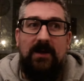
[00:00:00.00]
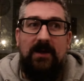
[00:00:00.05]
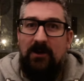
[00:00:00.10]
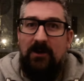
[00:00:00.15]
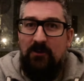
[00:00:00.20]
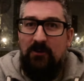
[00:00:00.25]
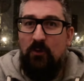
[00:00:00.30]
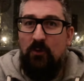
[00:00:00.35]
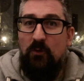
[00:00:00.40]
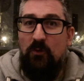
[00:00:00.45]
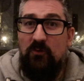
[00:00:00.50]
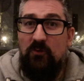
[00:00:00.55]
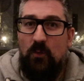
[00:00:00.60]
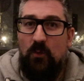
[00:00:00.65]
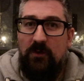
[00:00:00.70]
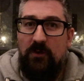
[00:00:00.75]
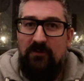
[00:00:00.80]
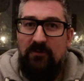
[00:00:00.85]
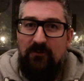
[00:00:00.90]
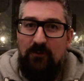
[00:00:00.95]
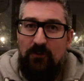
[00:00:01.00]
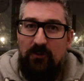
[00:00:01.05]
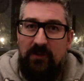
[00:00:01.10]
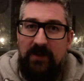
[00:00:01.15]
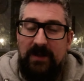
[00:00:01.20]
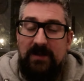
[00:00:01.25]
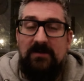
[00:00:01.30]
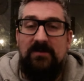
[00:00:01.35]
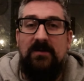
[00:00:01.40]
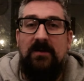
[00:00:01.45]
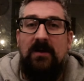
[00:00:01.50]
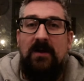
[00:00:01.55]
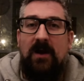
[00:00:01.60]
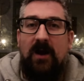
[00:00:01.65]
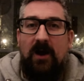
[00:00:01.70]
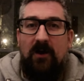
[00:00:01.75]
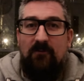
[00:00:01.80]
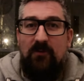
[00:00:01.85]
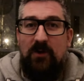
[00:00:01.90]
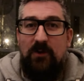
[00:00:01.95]
and all those wonderful things
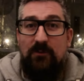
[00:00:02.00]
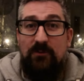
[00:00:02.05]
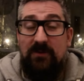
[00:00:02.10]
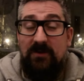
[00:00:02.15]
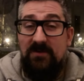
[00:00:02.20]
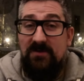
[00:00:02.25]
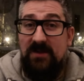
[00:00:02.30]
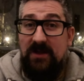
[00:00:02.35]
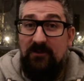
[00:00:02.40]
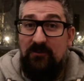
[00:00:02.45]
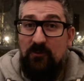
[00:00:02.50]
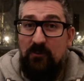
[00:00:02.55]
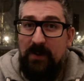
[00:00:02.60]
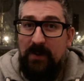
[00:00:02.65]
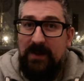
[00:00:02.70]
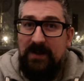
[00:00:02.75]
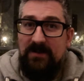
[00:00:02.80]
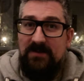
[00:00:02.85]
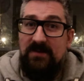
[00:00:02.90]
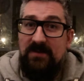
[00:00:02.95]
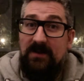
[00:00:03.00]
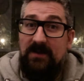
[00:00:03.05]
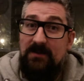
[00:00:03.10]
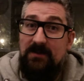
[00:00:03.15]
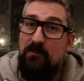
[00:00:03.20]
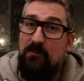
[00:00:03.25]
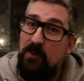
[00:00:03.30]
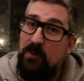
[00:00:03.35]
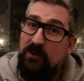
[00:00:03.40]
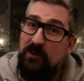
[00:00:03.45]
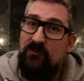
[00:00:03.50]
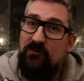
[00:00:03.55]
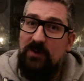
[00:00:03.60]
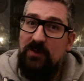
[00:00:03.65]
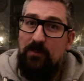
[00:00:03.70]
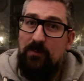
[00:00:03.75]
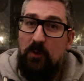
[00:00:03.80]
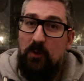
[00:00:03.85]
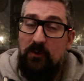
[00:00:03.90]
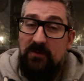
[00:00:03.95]
around central banks and monetary
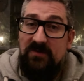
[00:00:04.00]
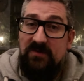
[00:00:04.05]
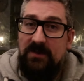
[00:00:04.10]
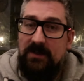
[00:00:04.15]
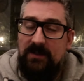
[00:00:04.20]
policy.